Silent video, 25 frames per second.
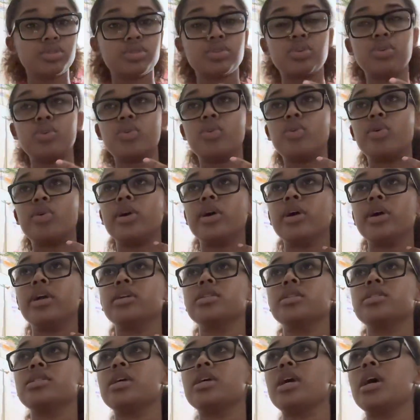
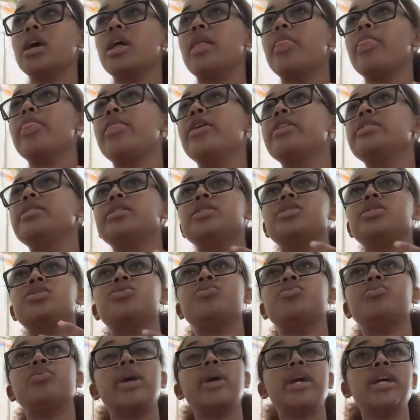towards the
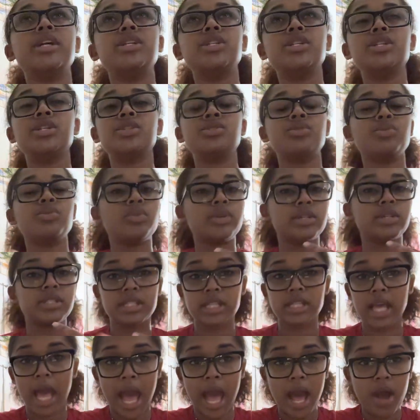situation, towards
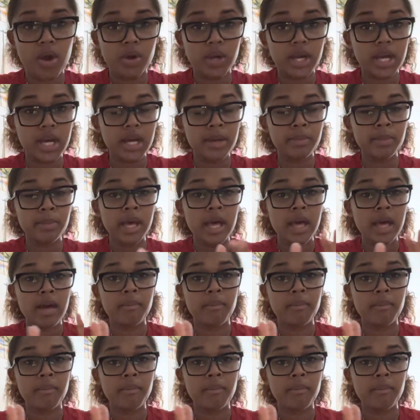the outcome.